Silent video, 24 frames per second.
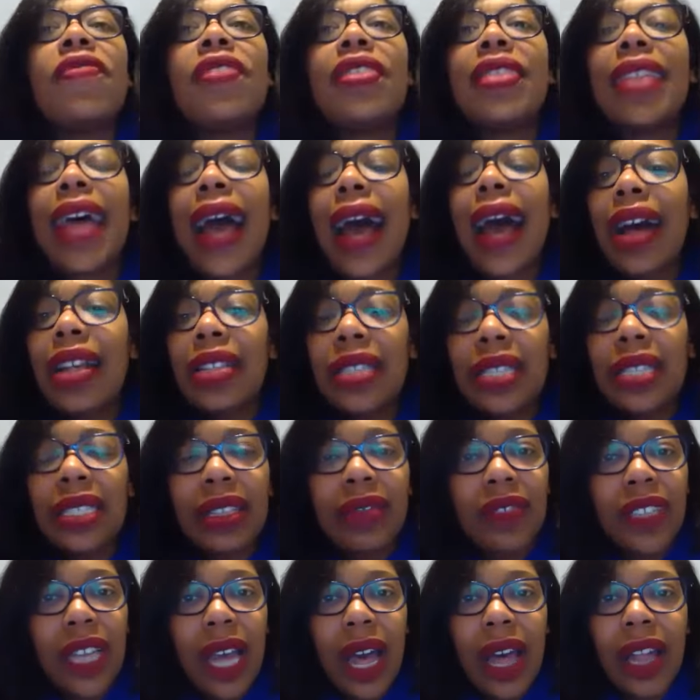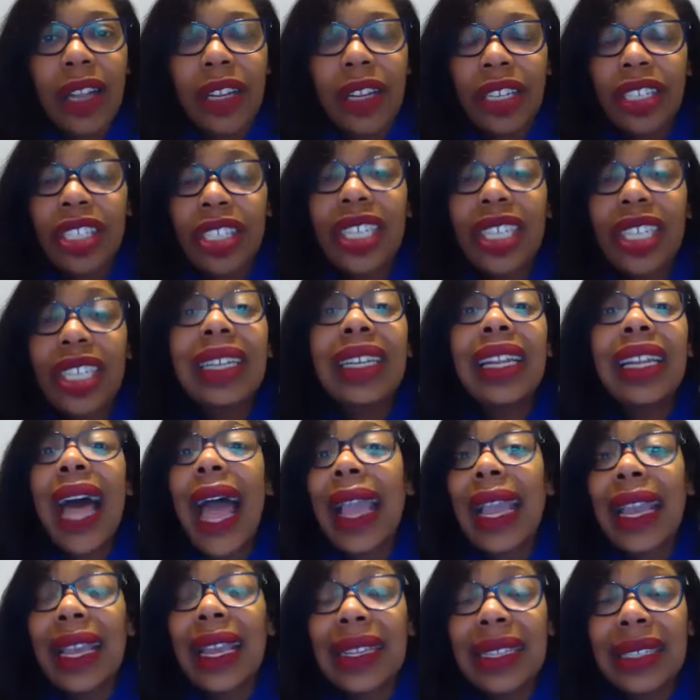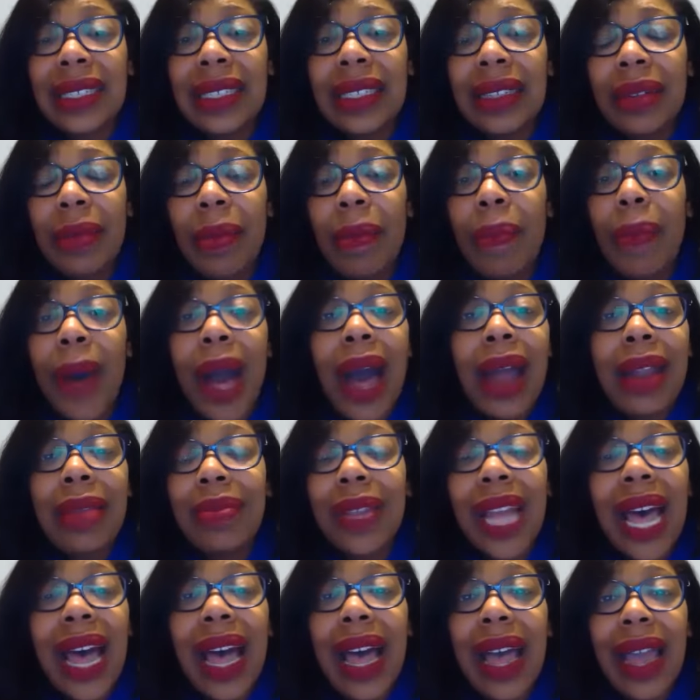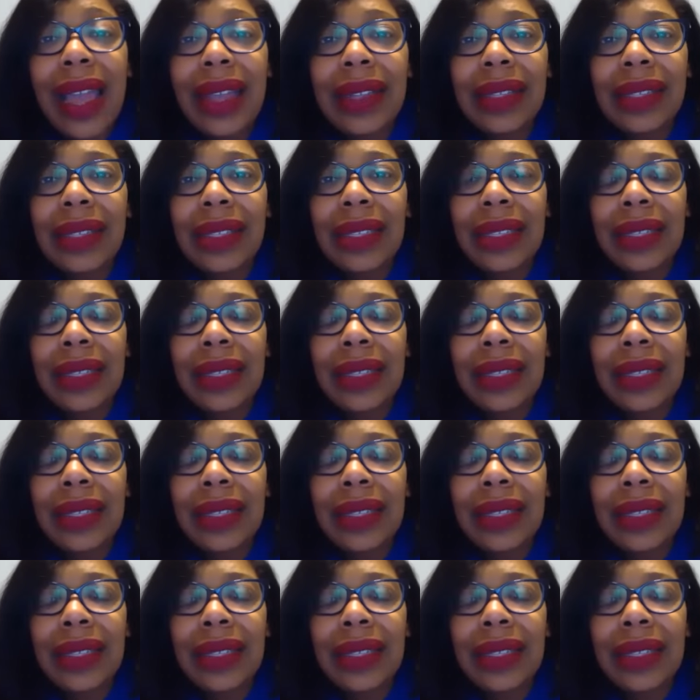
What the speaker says: thousands of dollars to clients' bottom lines,